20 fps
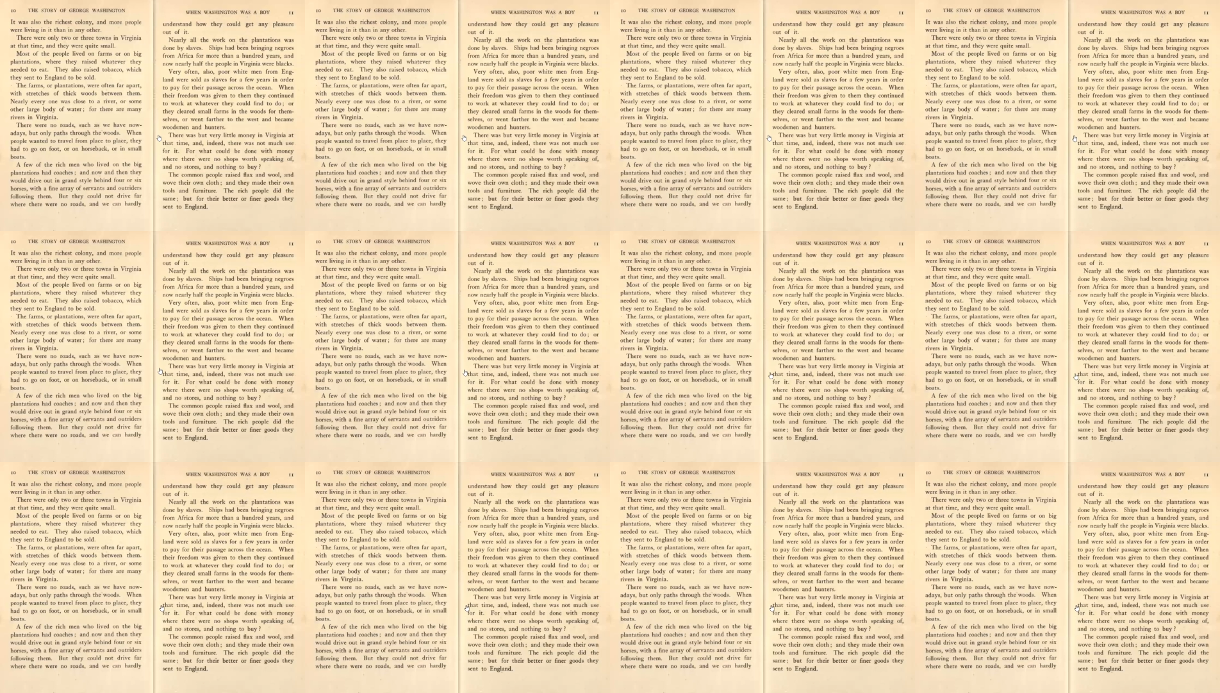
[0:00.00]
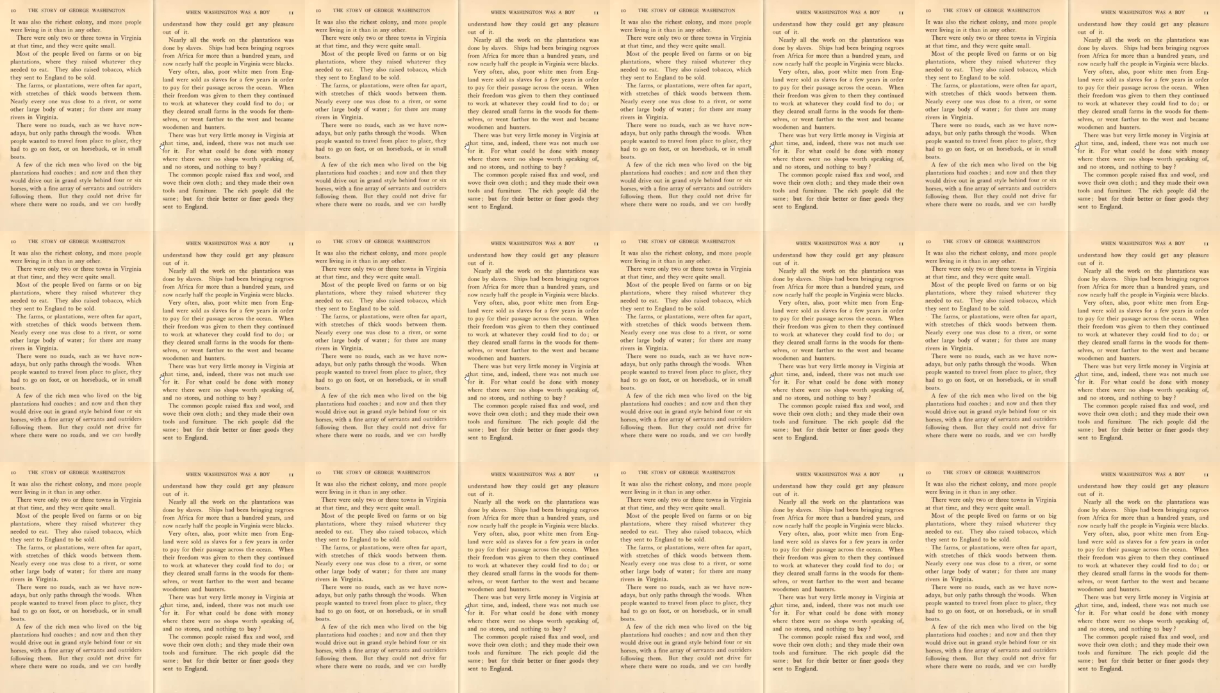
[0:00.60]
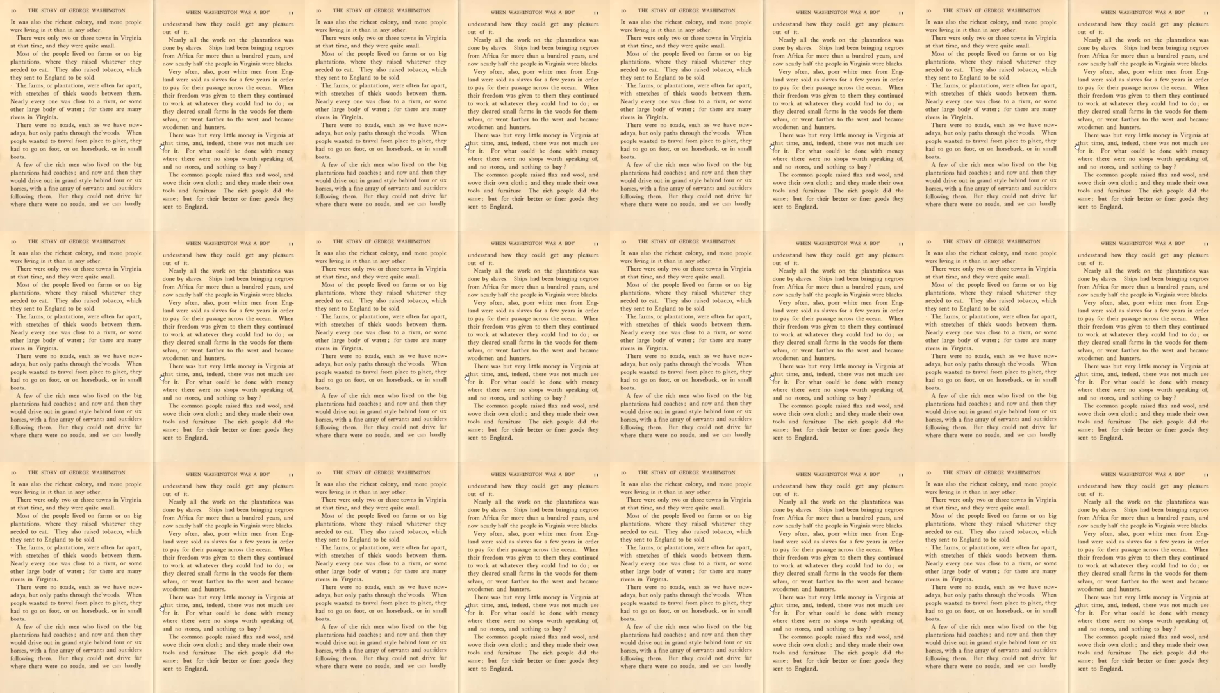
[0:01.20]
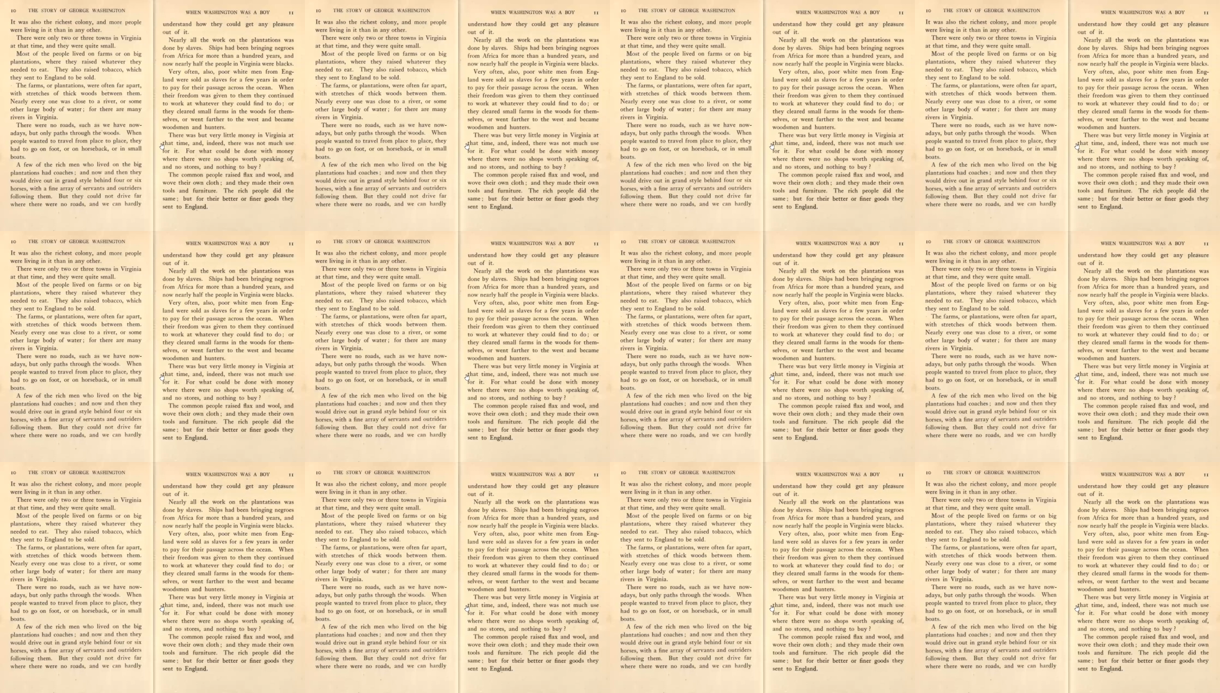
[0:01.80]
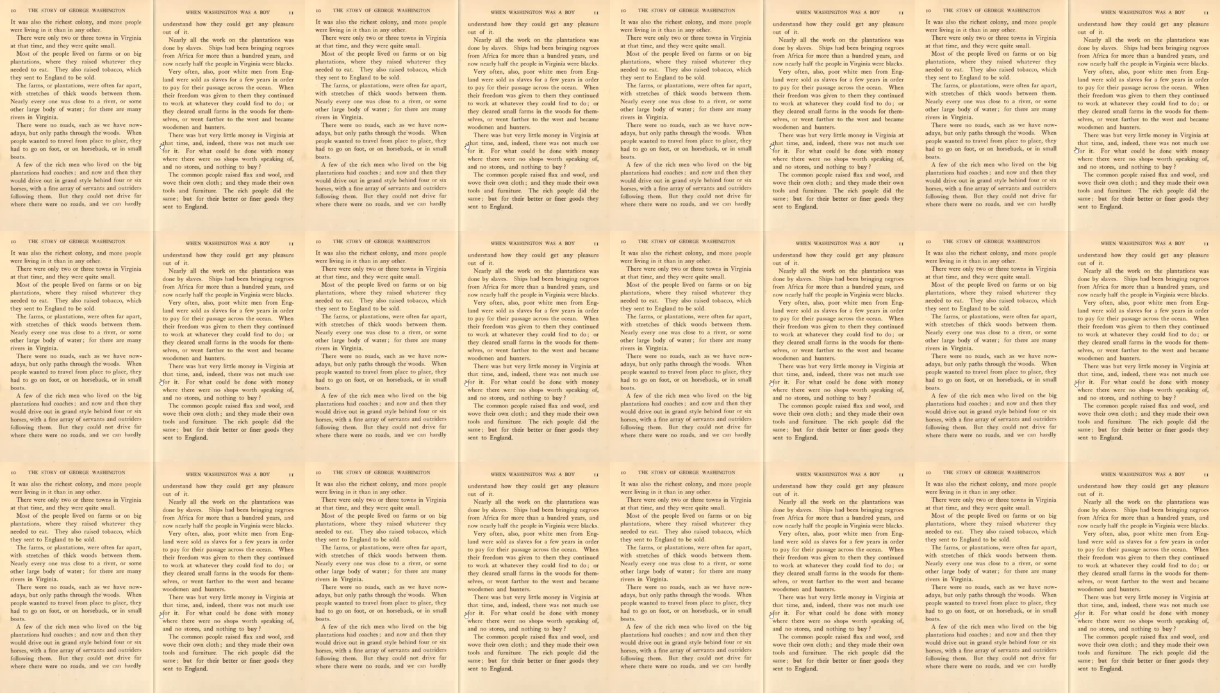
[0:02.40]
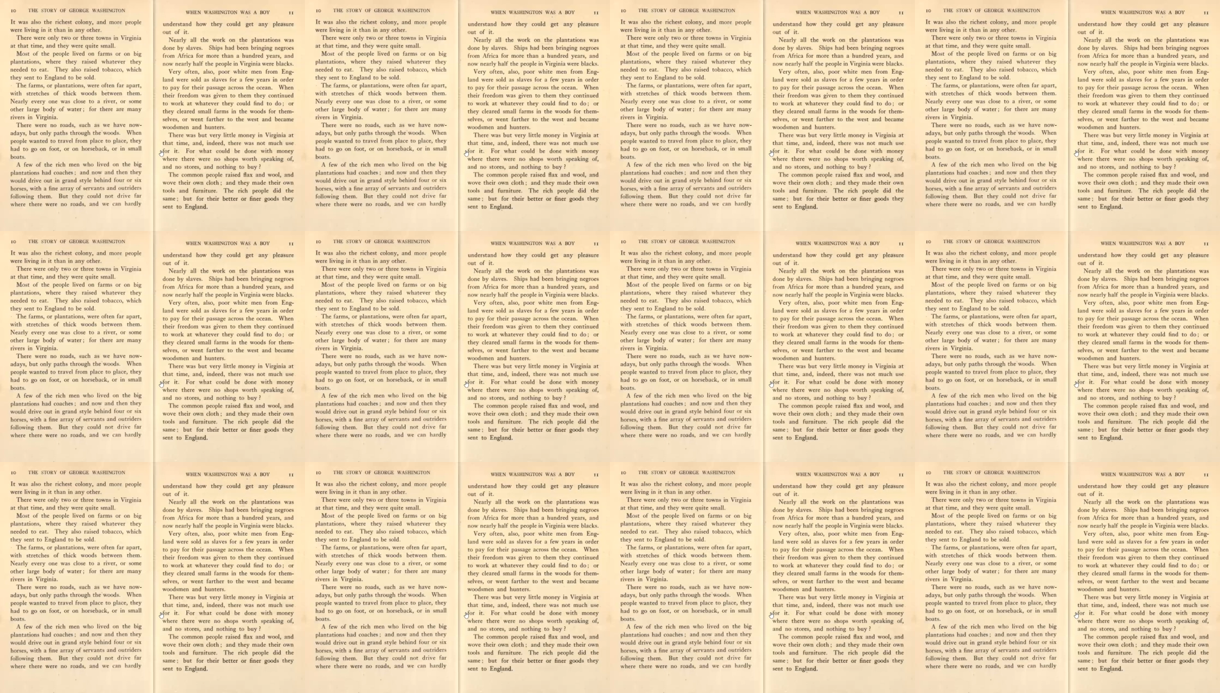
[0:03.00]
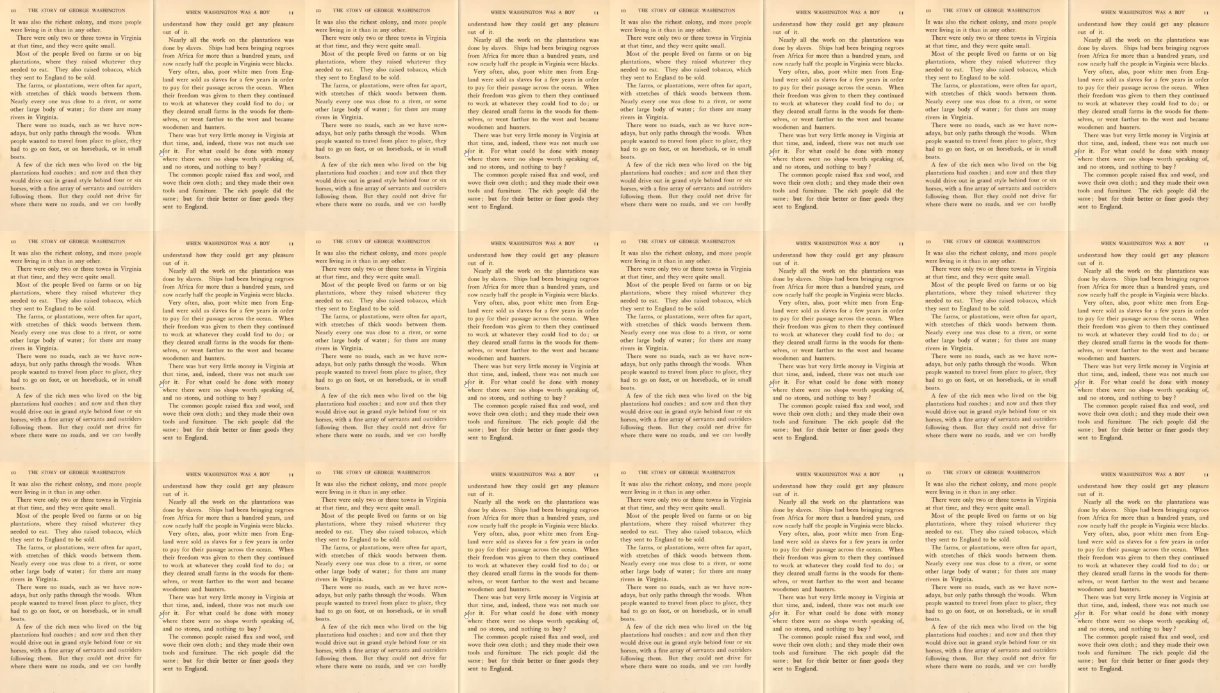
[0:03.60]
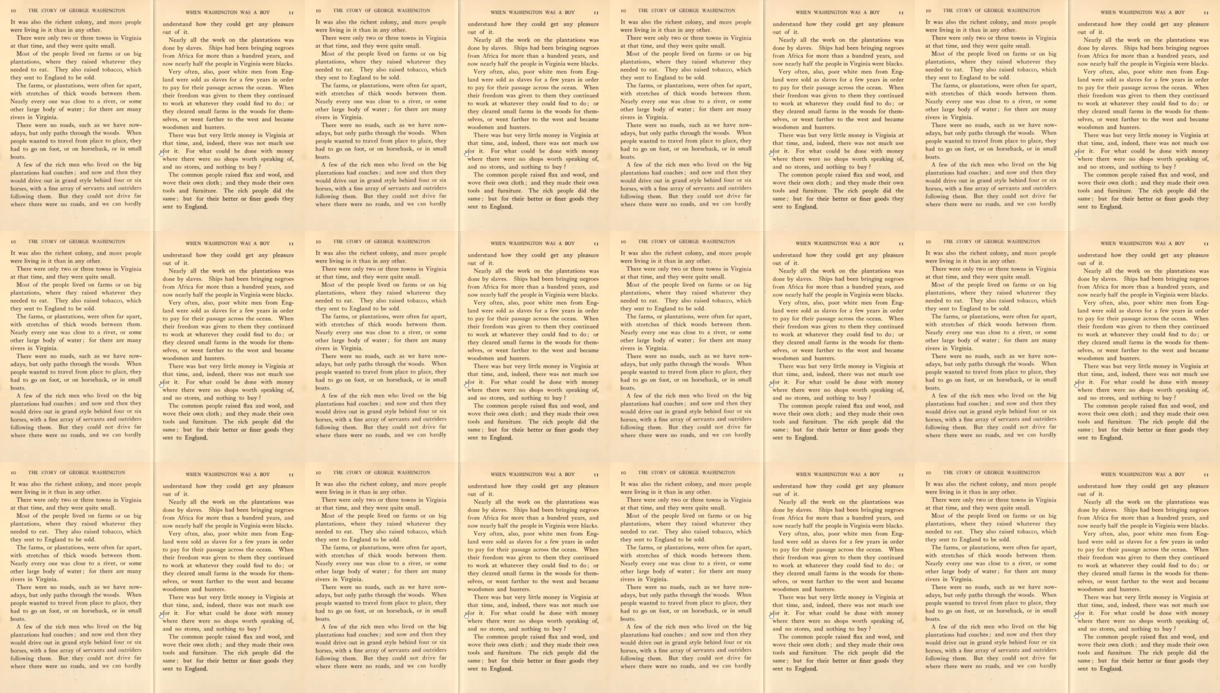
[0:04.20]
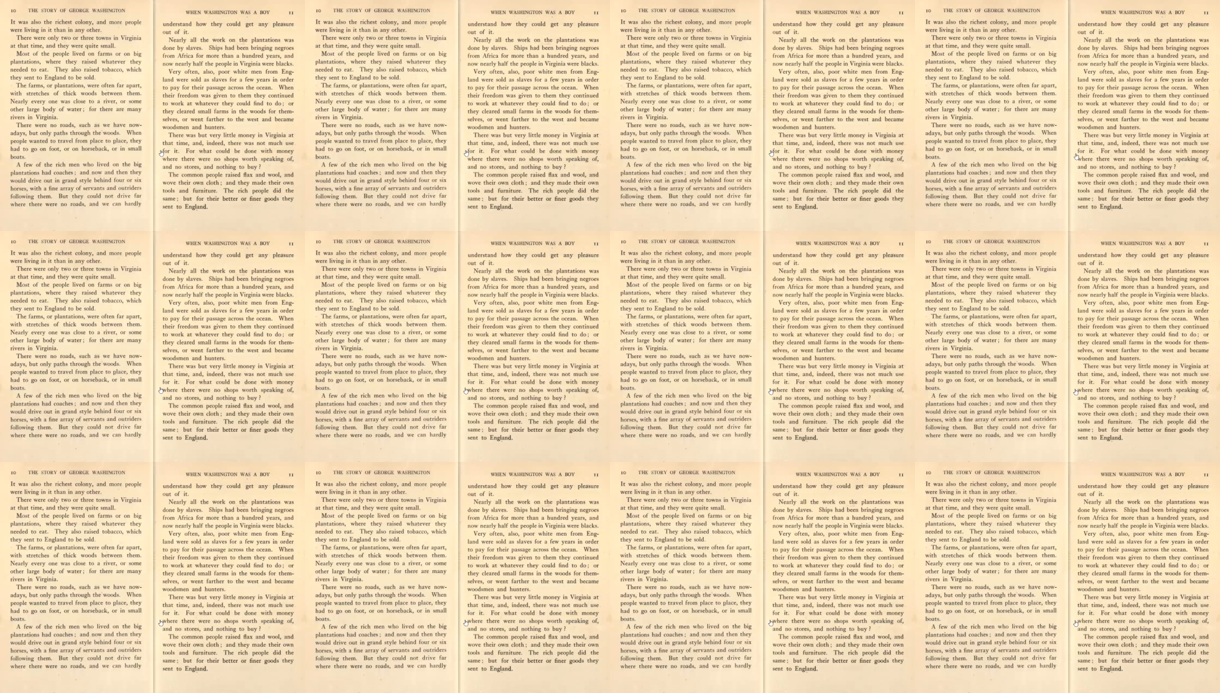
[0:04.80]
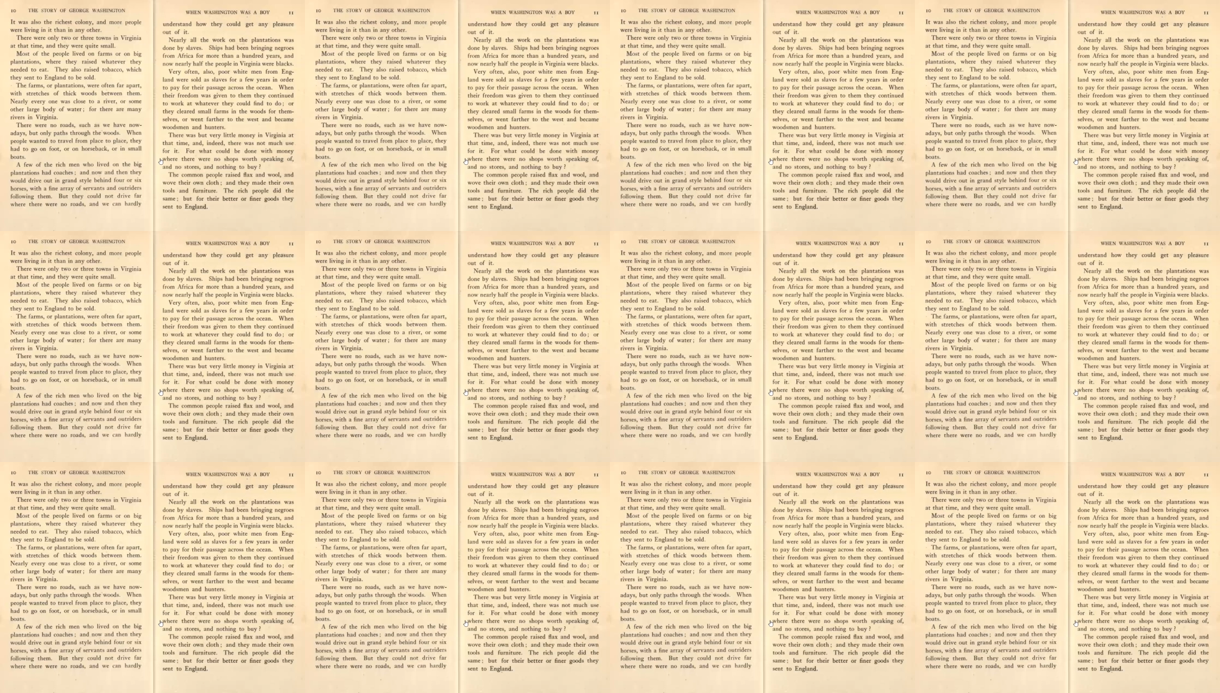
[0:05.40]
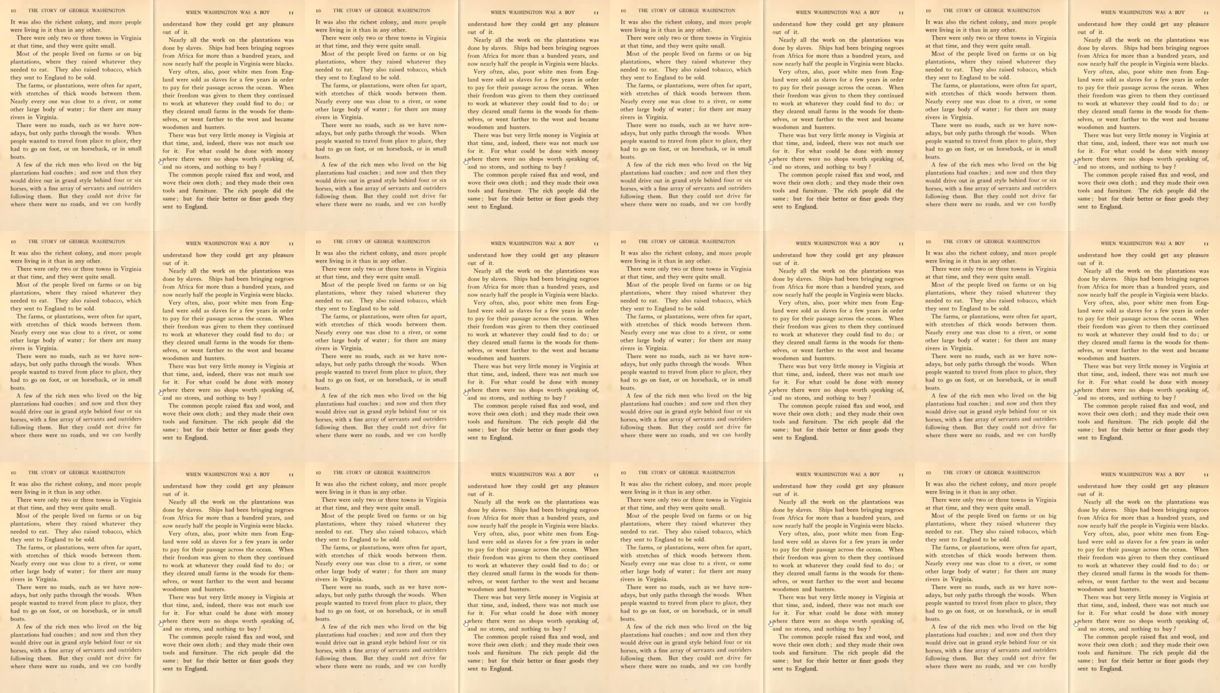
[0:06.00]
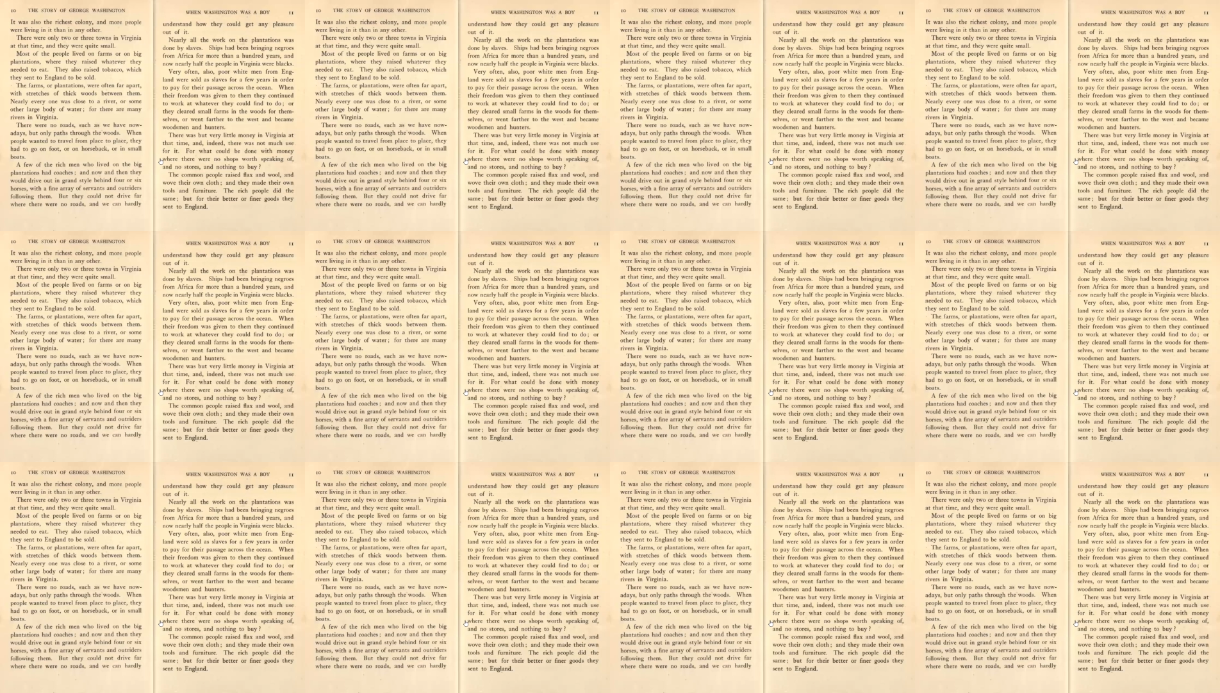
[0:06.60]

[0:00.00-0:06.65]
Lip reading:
No face is visible, so there are no lips to read.